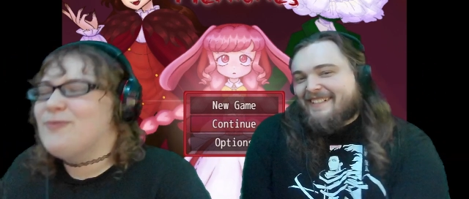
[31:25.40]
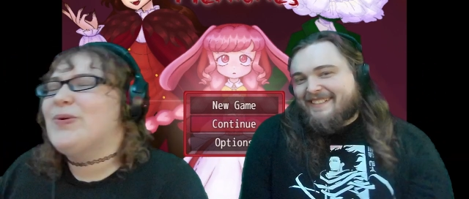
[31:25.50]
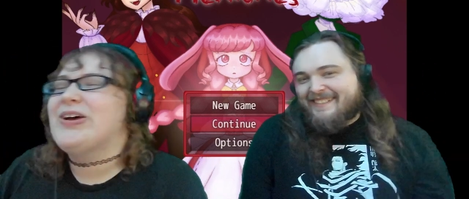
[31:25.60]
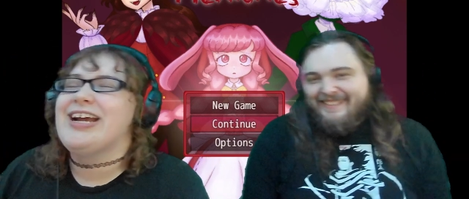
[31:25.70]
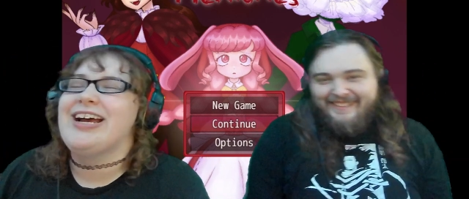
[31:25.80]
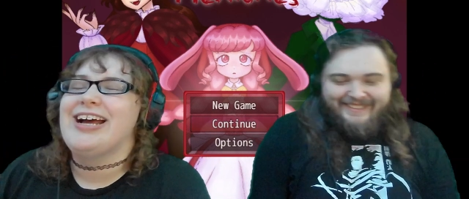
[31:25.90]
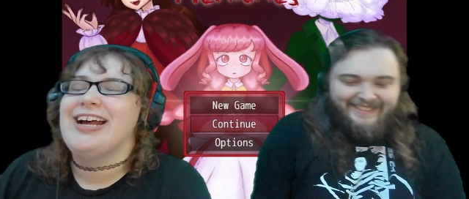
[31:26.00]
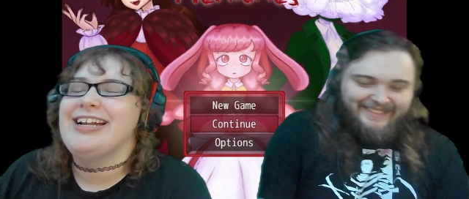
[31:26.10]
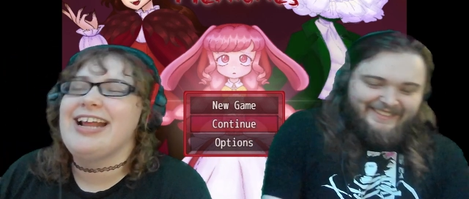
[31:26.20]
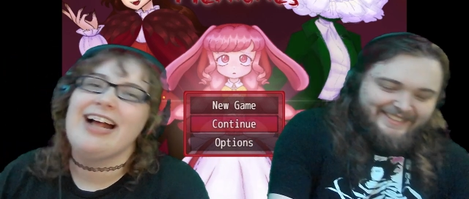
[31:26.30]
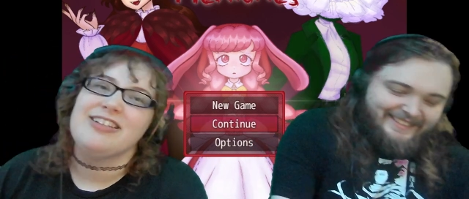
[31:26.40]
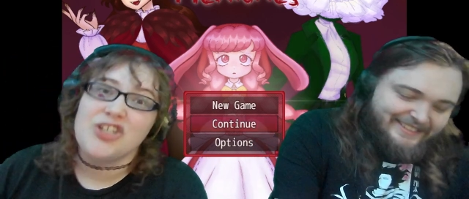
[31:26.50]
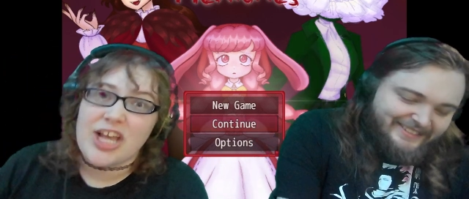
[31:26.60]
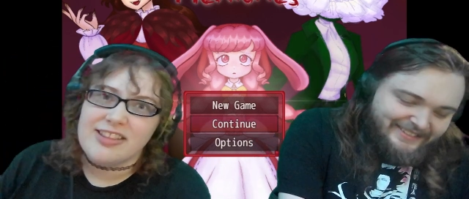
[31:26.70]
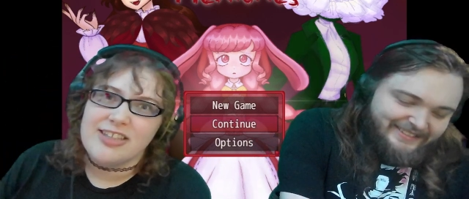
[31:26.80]
Speaker 1: but uh, yeah,
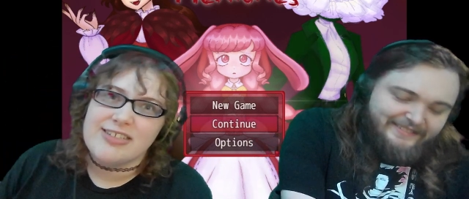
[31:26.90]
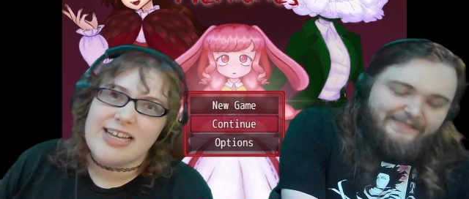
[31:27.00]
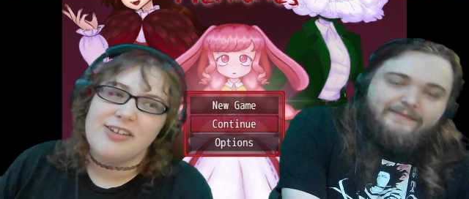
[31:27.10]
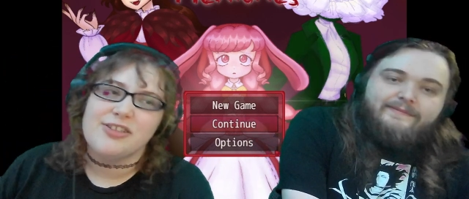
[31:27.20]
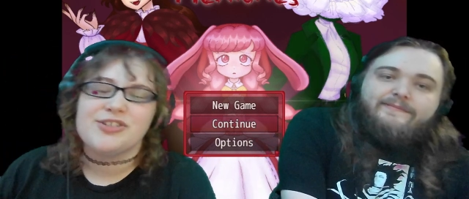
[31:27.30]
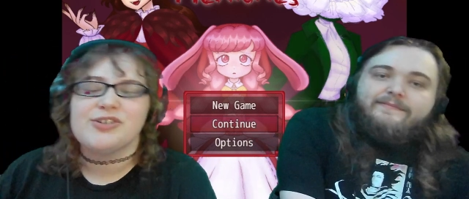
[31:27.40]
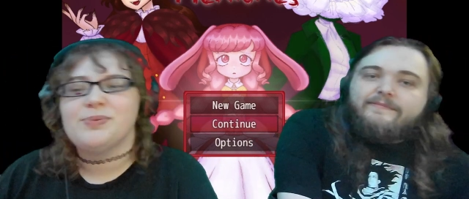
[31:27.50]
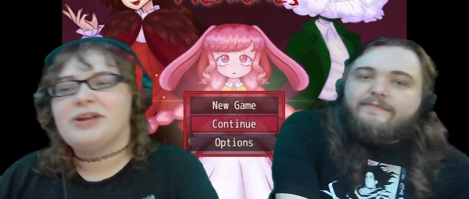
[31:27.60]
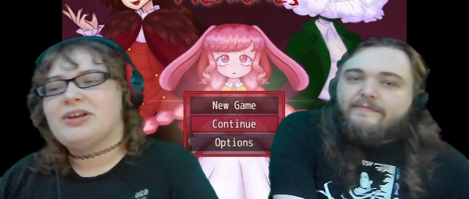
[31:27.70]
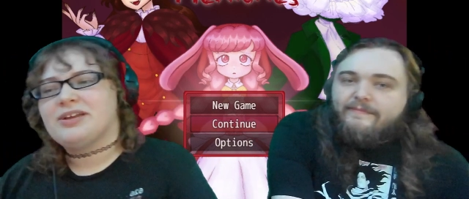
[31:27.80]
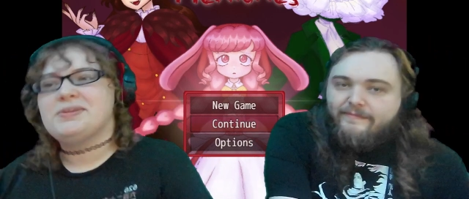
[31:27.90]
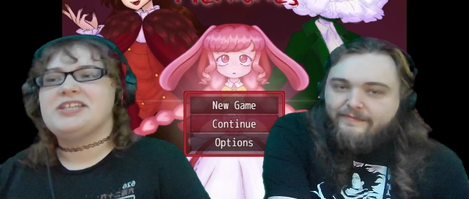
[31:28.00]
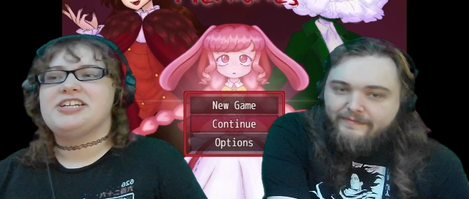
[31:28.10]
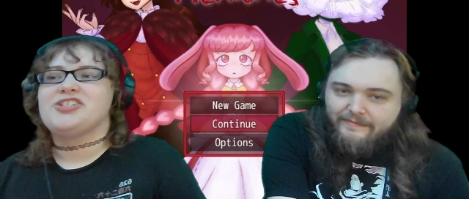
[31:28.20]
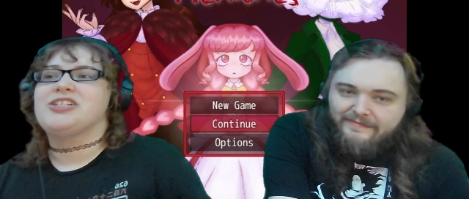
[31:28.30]
check those out. Those are my
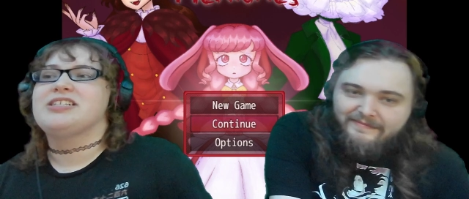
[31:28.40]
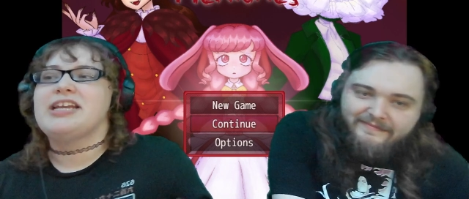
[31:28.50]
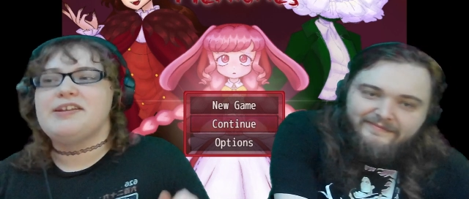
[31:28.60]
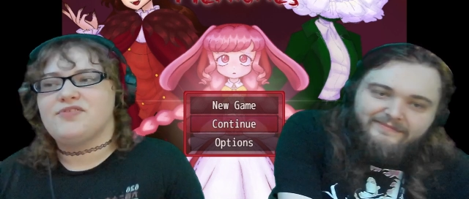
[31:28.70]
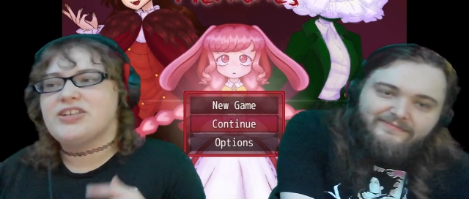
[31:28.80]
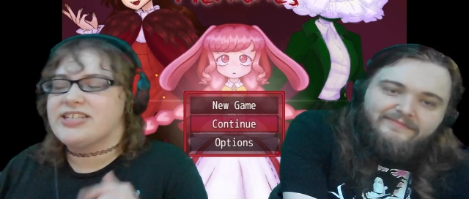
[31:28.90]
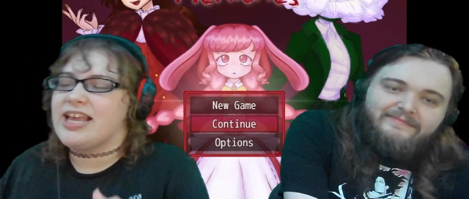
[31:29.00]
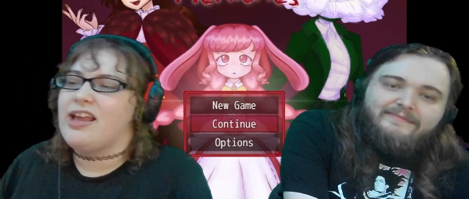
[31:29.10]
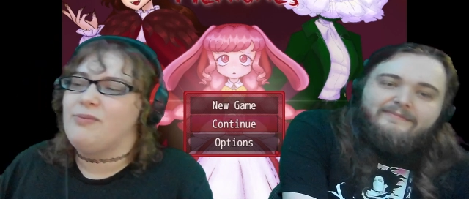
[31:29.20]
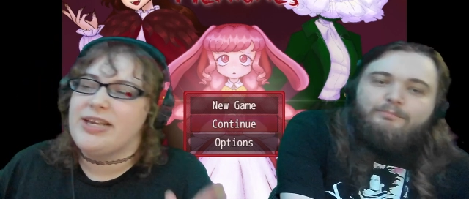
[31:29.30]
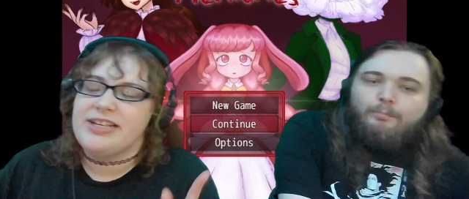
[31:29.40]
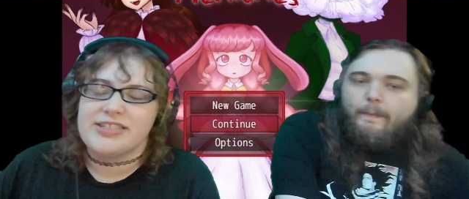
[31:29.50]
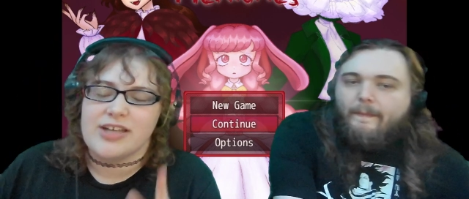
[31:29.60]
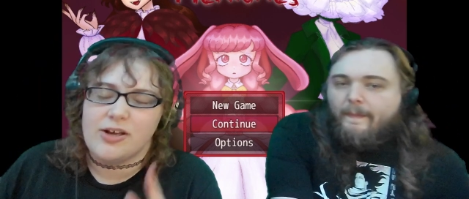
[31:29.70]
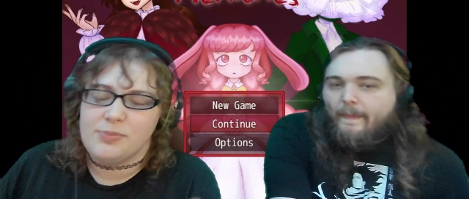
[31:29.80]
recommendations. If this game is
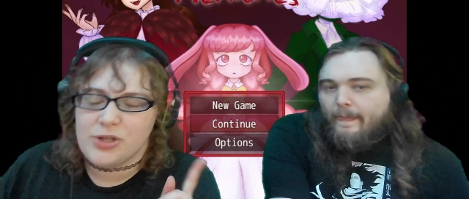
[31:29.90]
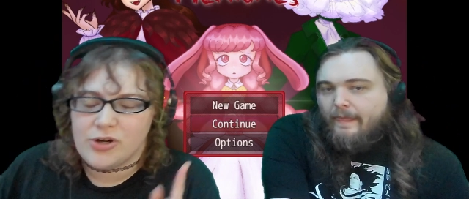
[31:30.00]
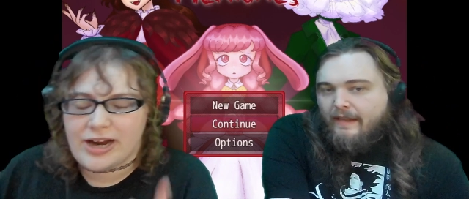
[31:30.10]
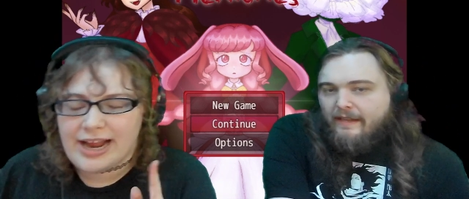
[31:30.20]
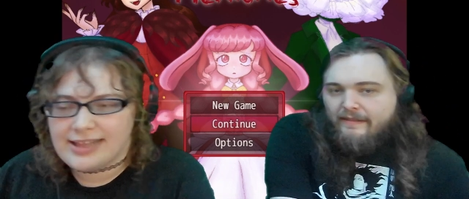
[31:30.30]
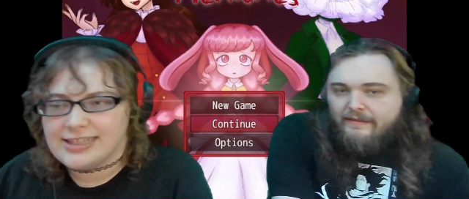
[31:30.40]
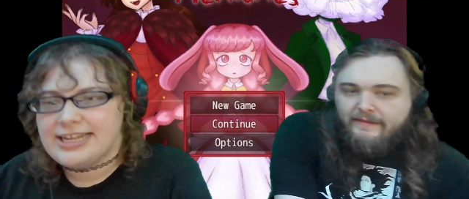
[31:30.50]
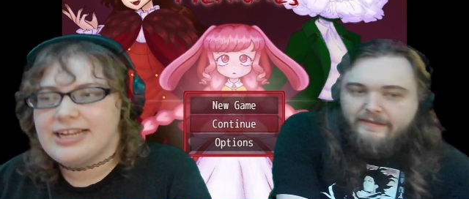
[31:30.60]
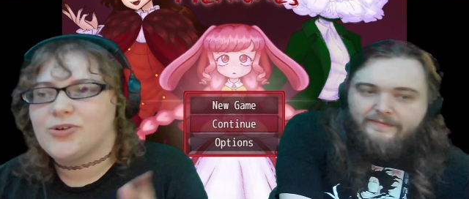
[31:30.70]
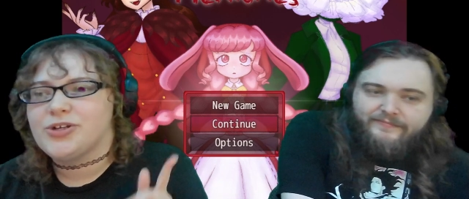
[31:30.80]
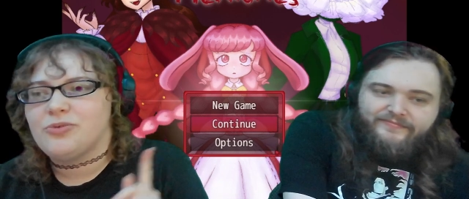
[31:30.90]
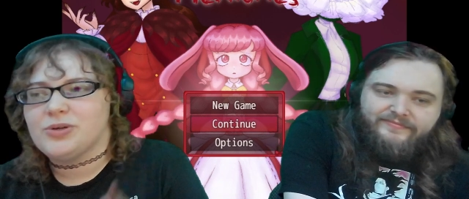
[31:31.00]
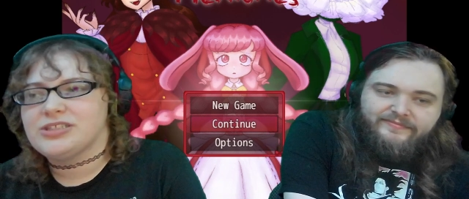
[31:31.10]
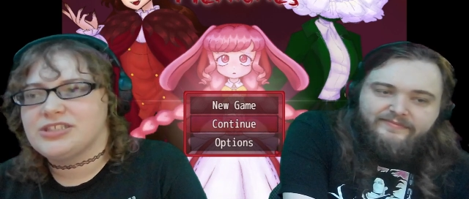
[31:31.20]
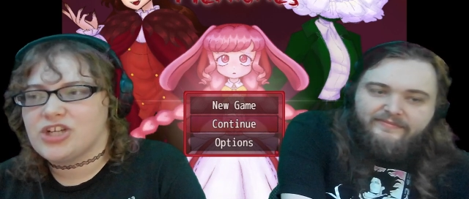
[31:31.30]
up your alley, or you want
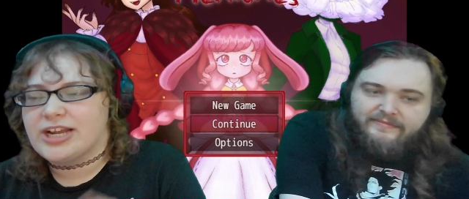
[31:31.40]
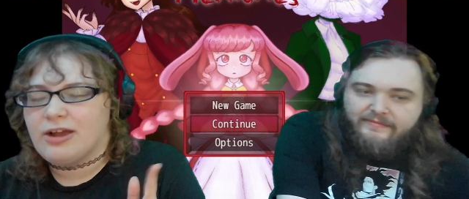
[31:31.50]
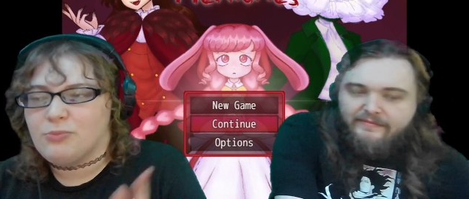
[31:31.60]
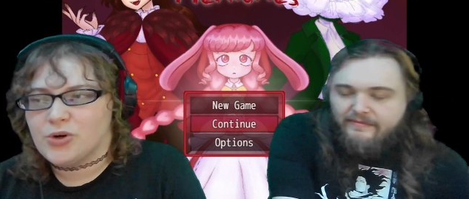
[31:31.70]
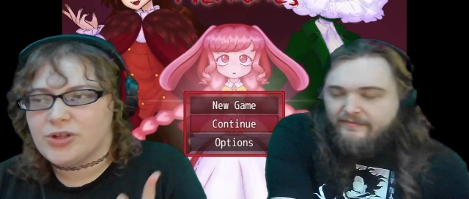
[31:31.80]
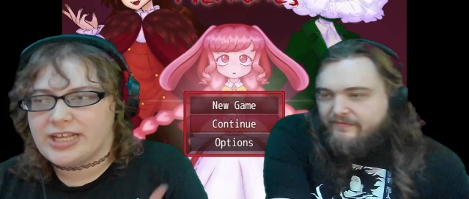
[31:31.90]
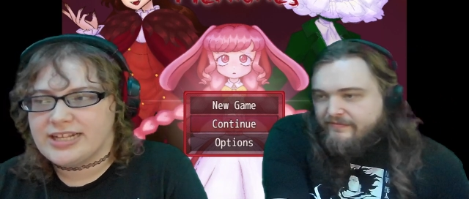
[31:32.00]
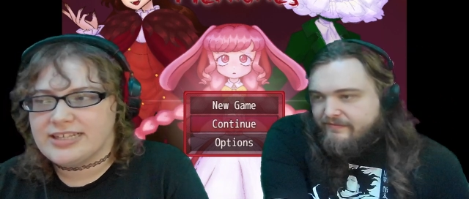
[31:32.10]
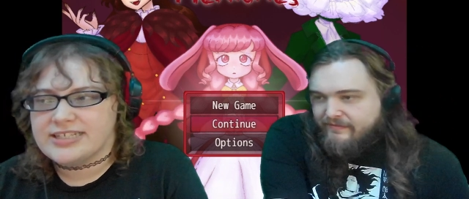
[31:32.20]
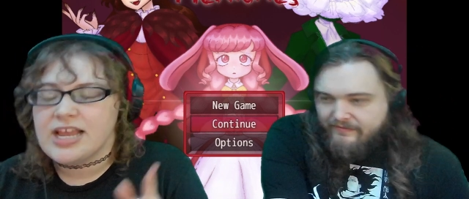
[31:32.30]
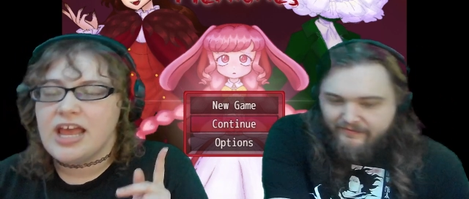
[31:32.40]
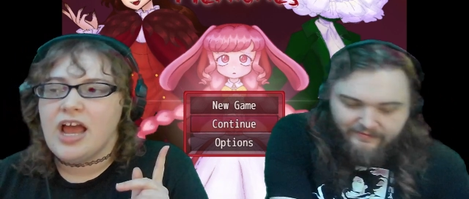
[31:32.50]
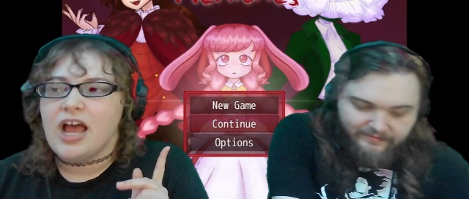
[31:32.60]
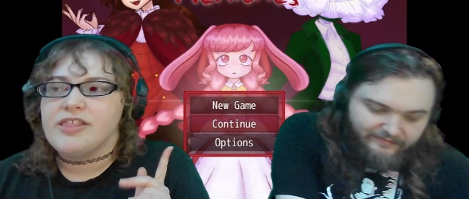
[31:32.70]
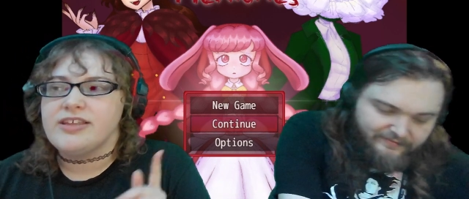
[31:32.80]
to check out more like this,
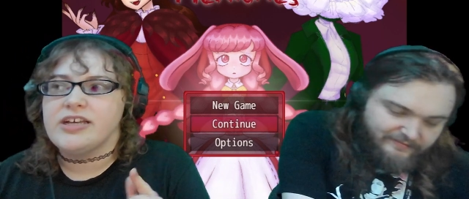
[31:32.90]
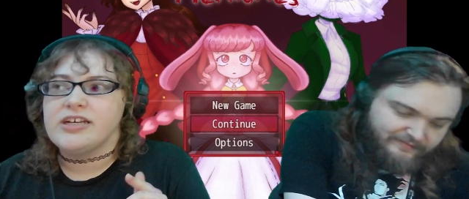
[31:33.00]
the